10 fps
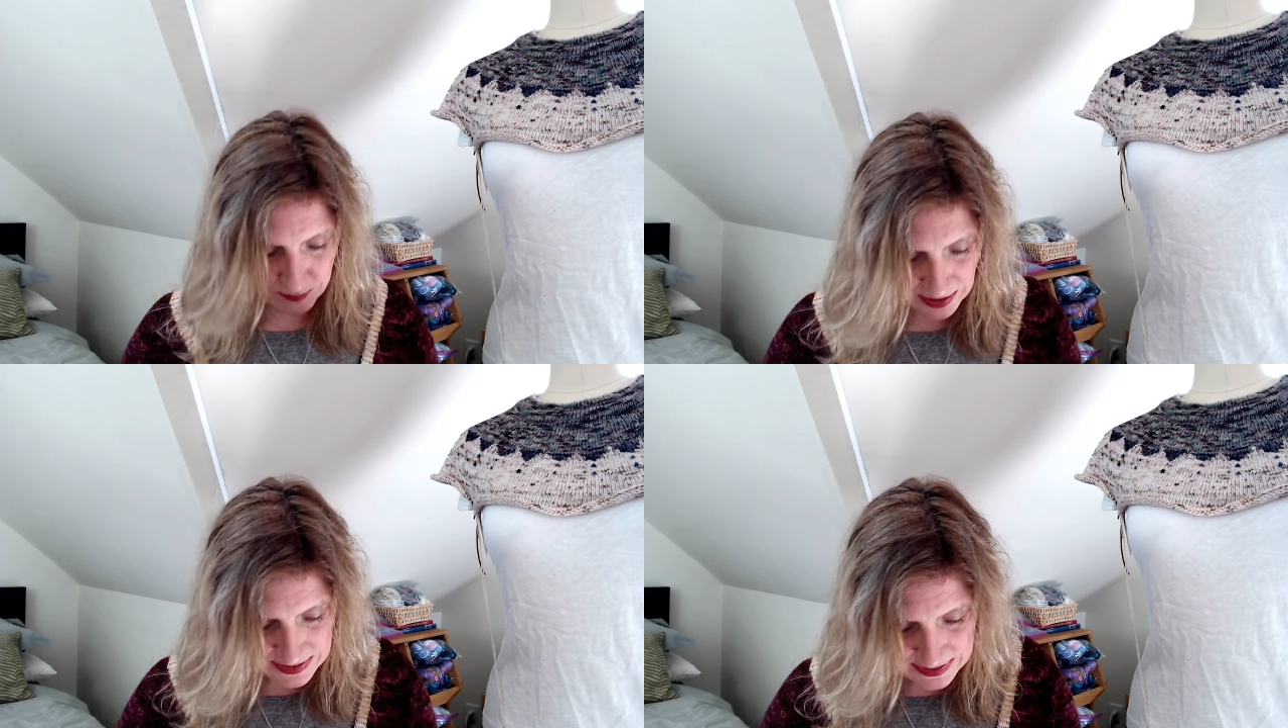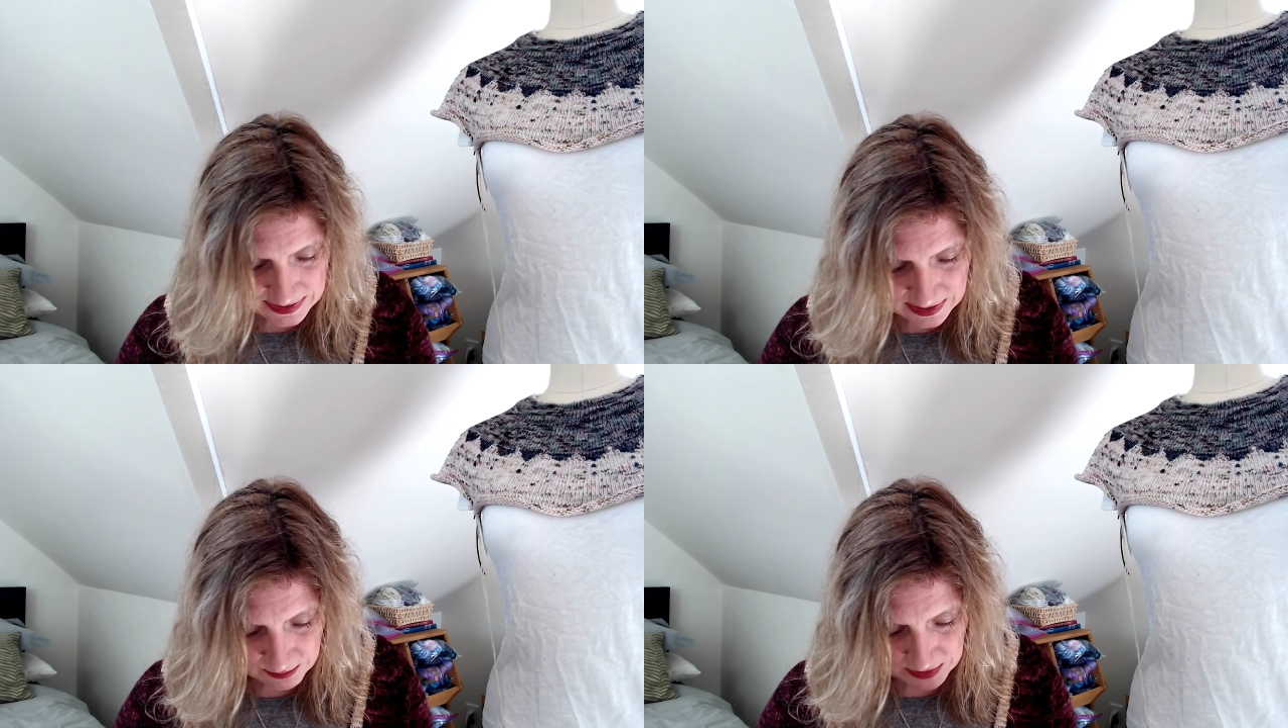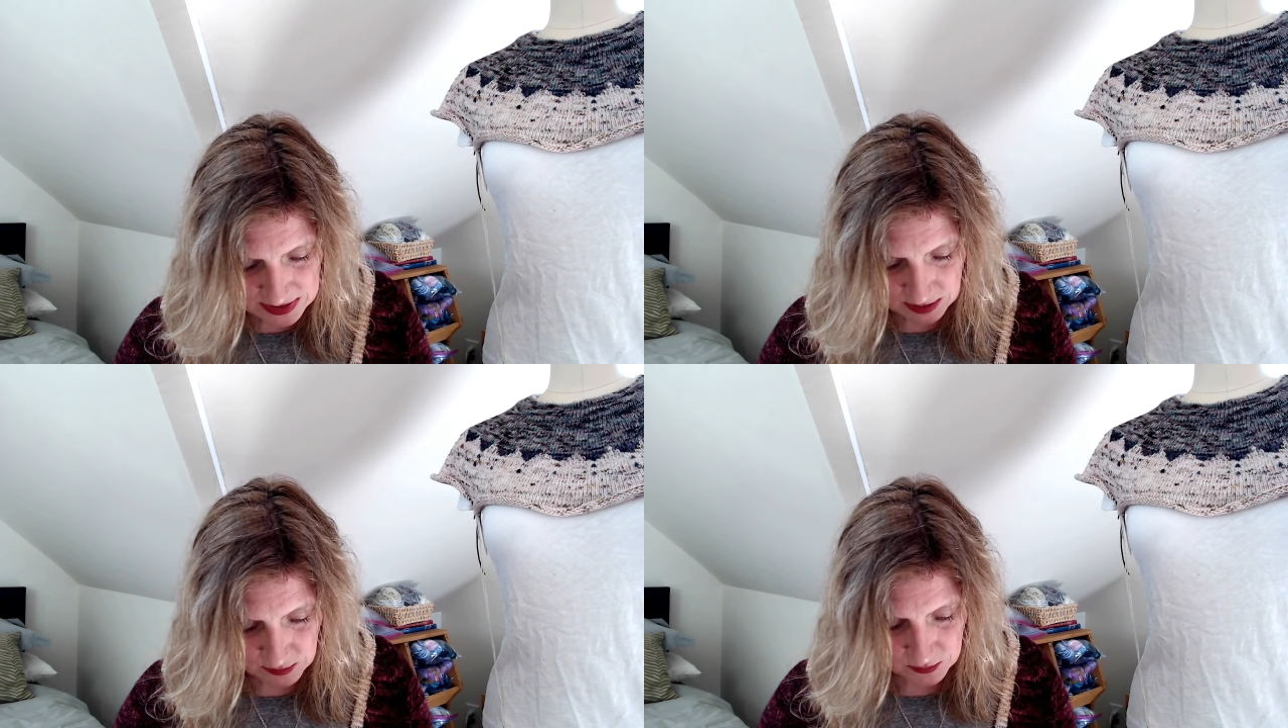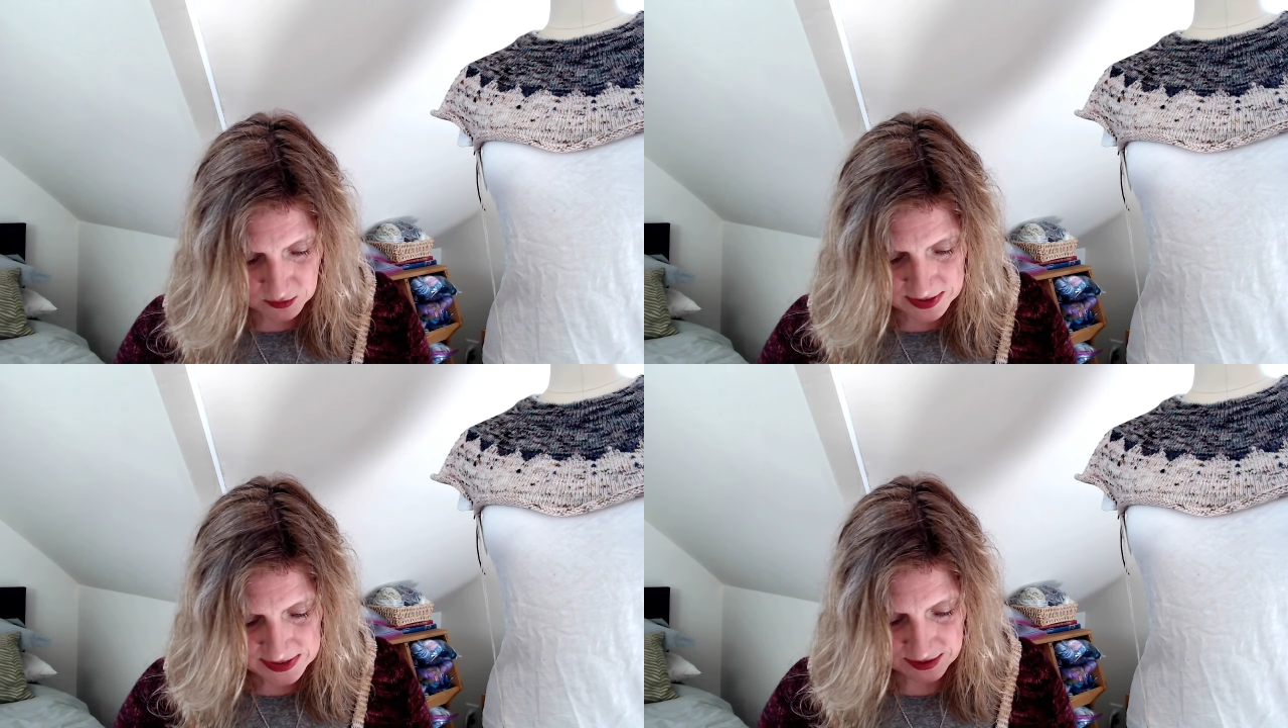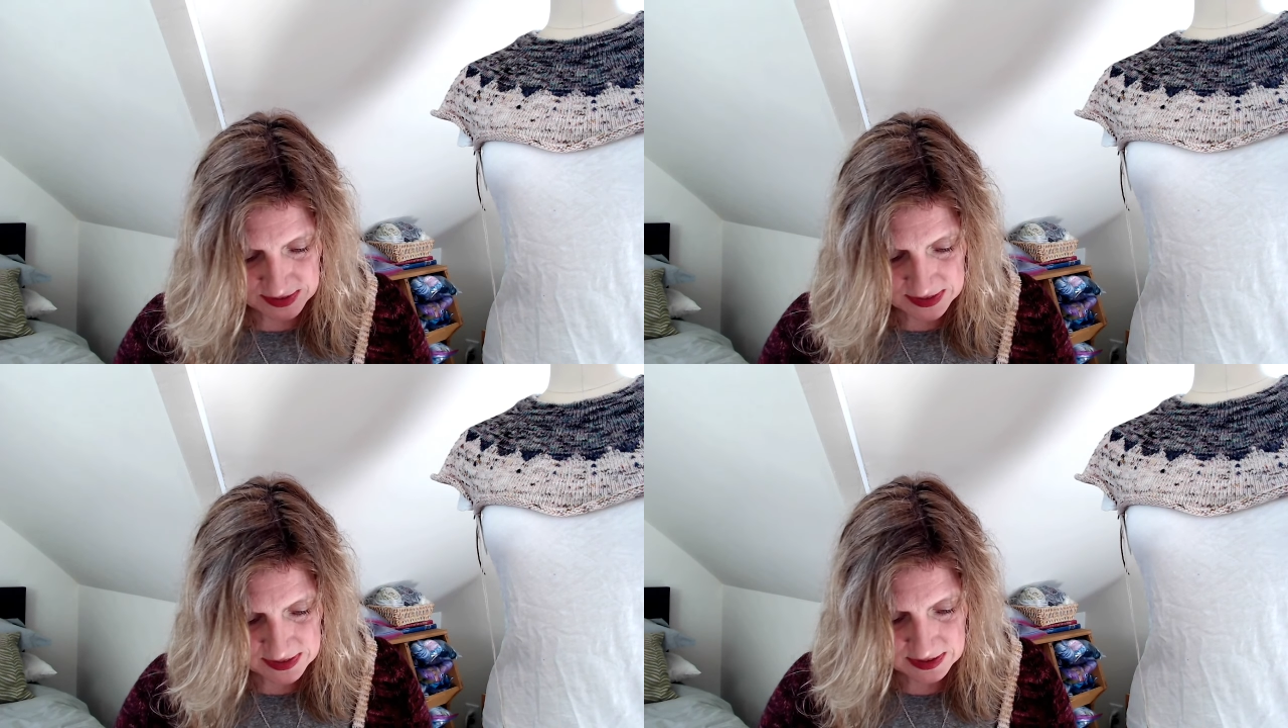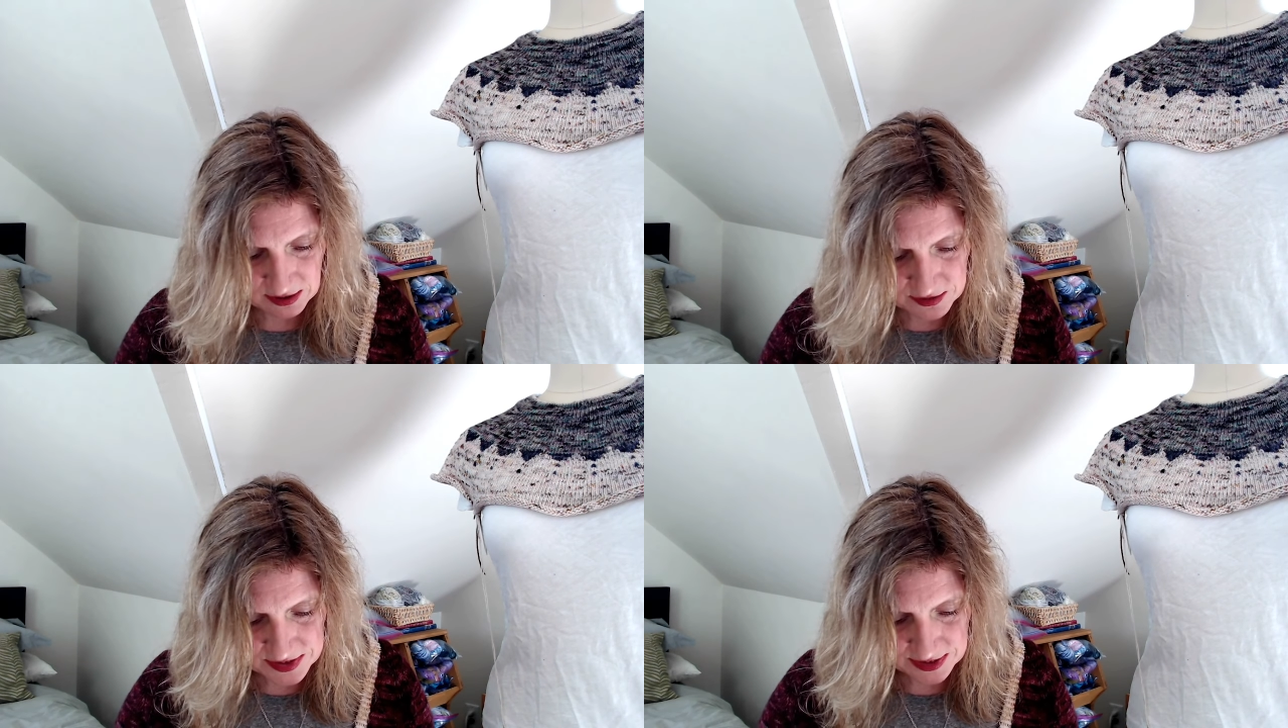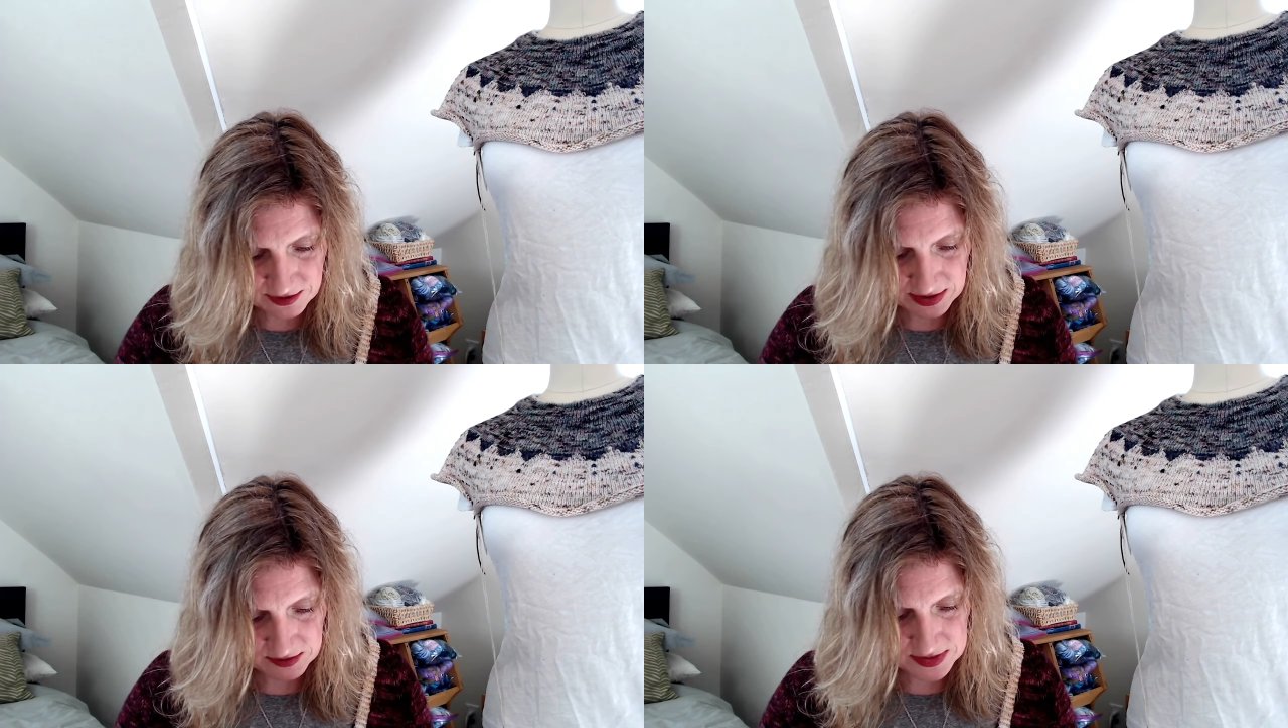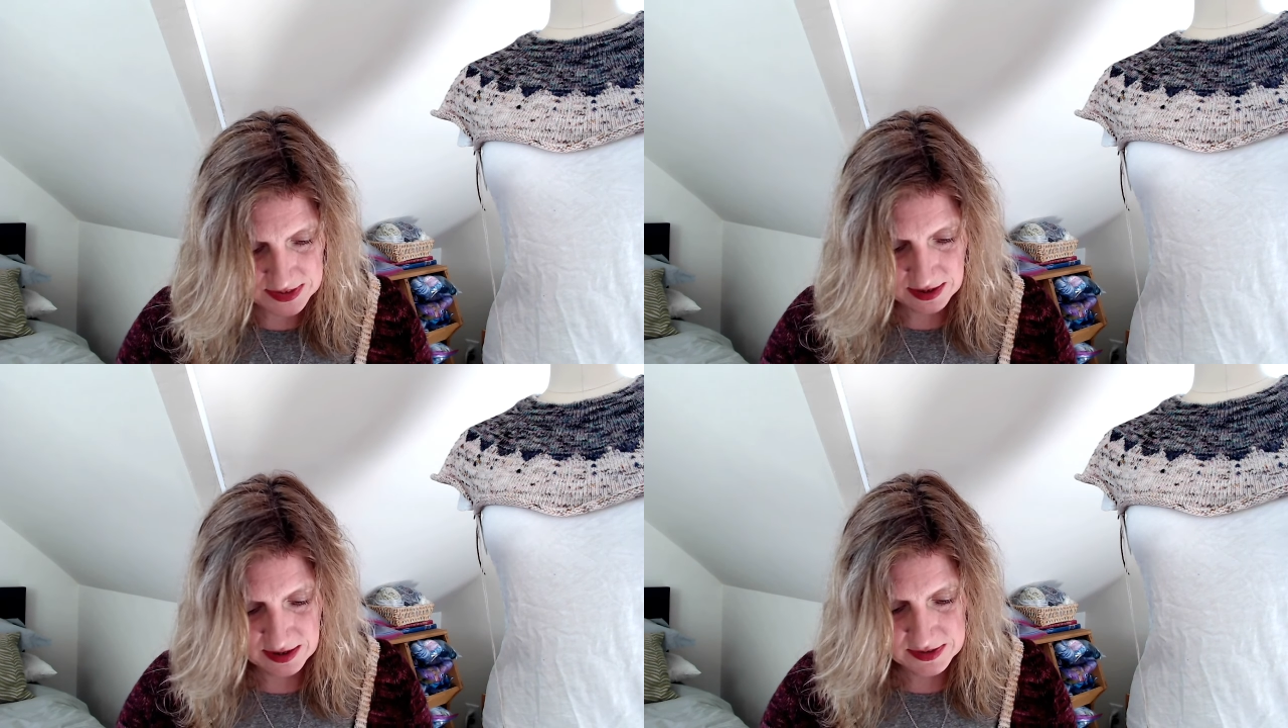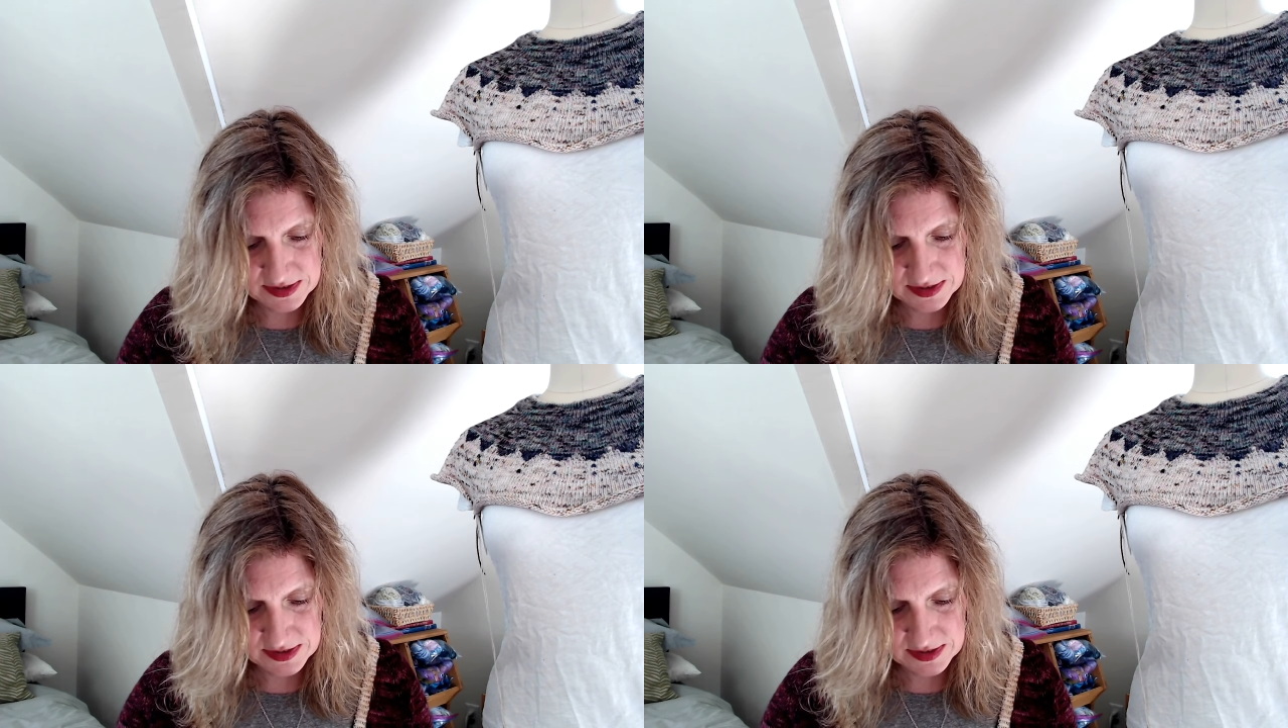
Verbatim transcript: I did get my double points, and this is another center out design.